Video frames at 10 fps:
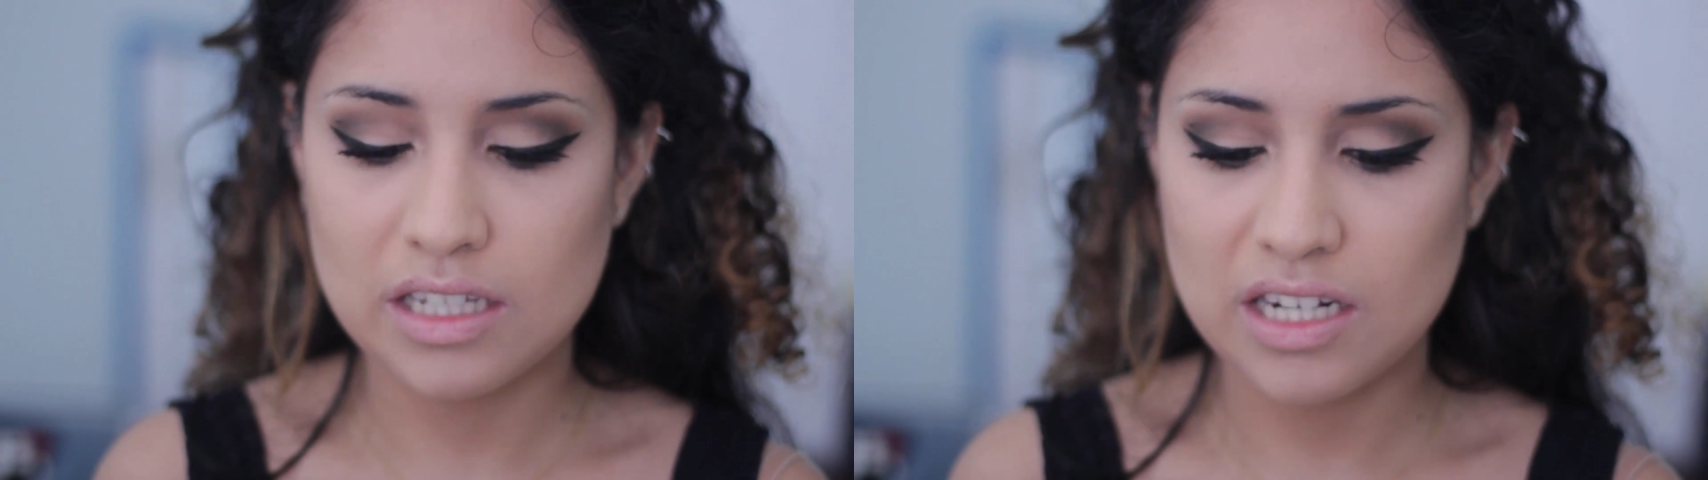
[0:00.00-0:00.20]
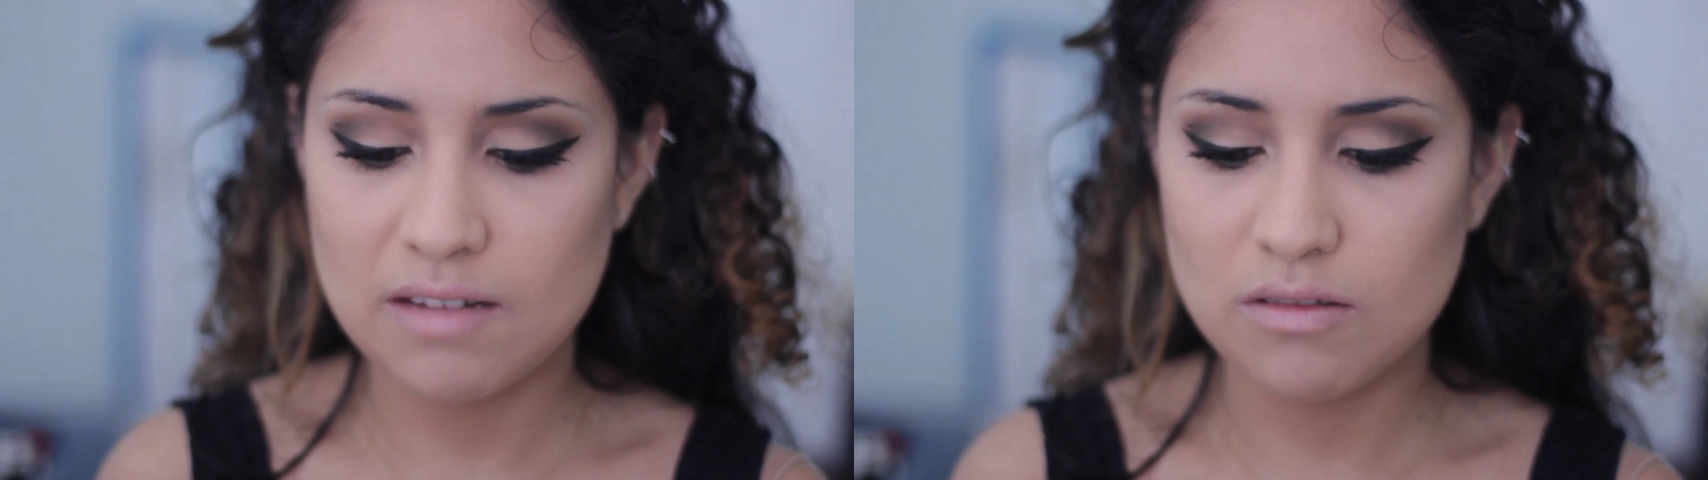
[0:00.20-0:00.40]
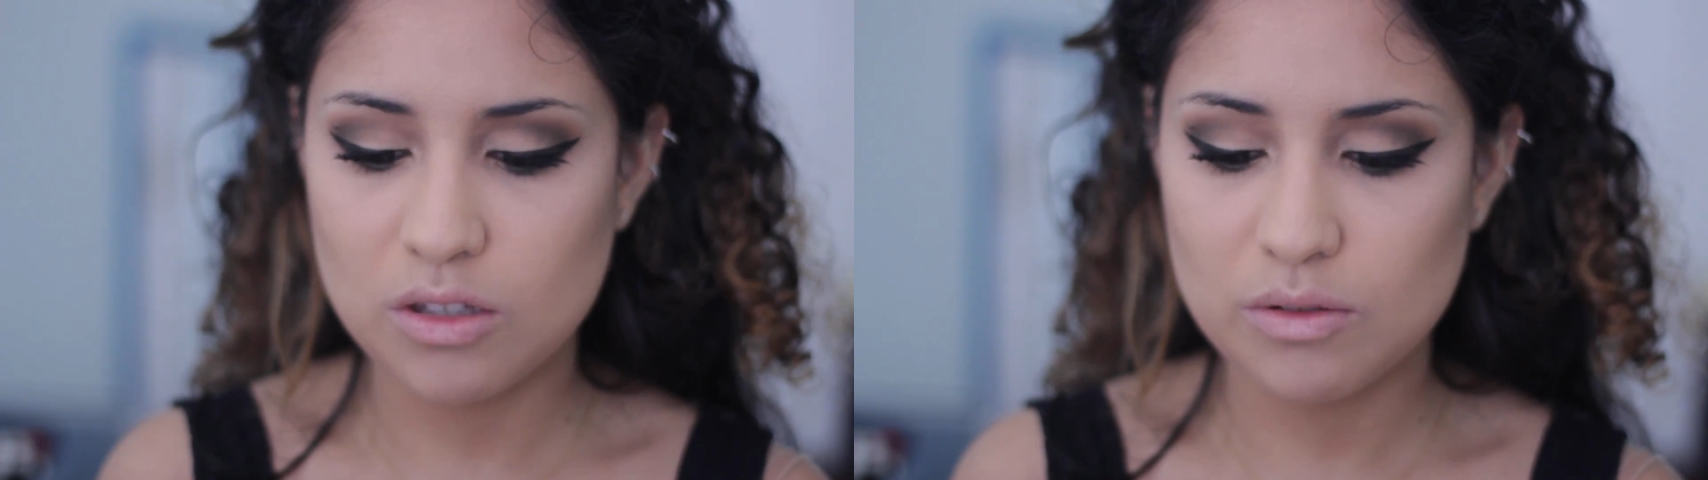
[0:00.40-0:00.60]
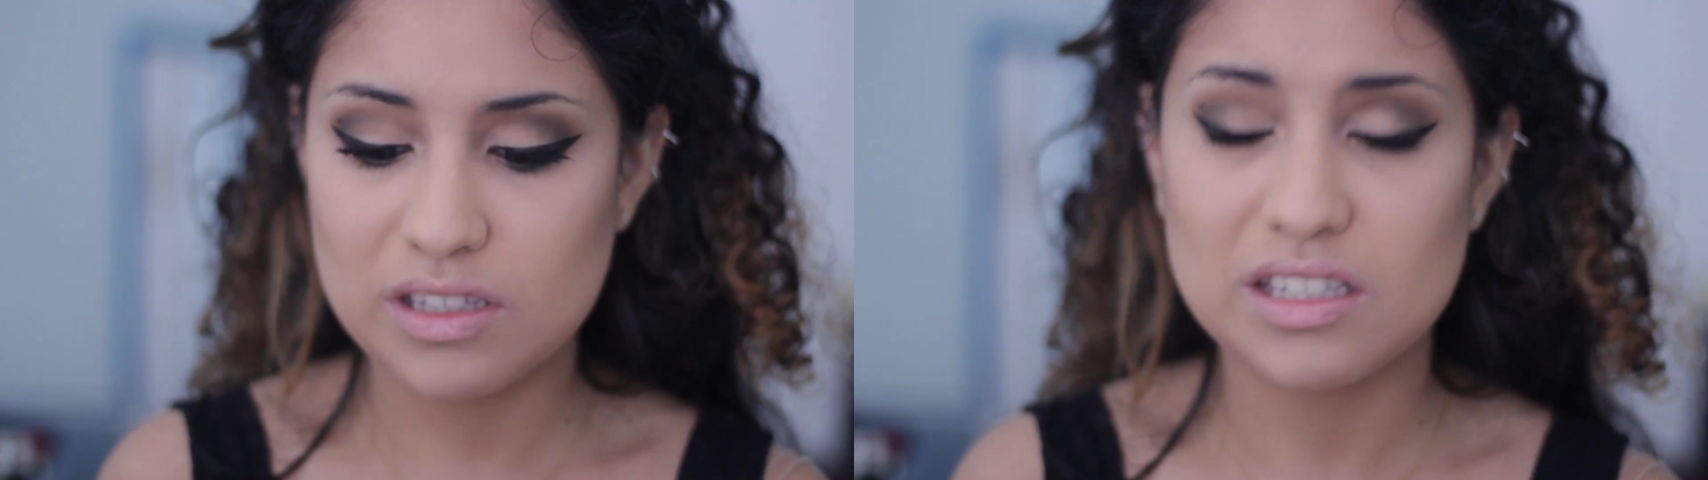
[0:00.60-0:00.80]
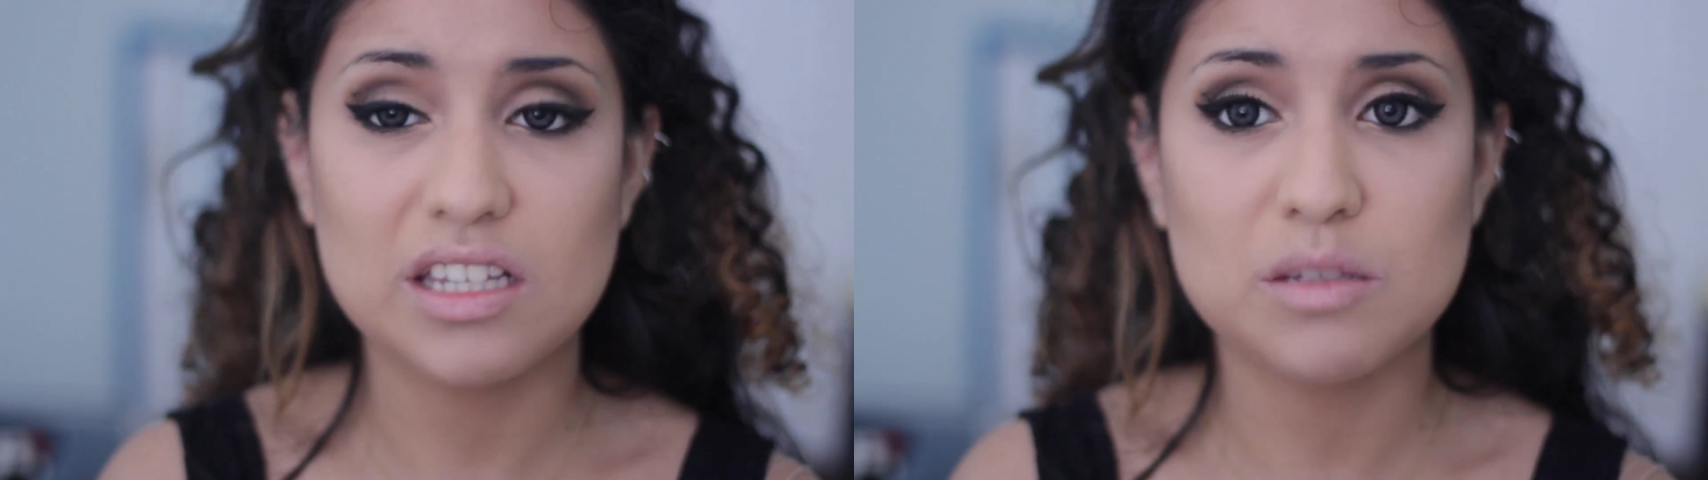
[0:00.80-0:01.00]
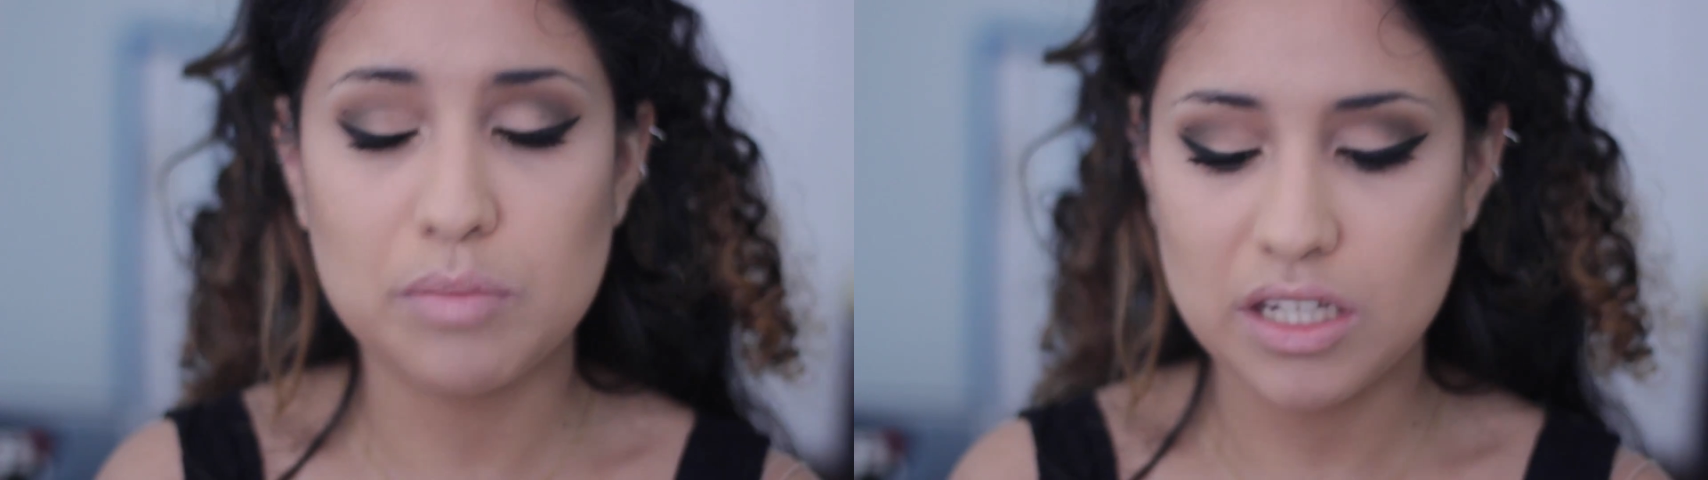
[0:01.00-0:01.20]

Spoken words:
and even though it says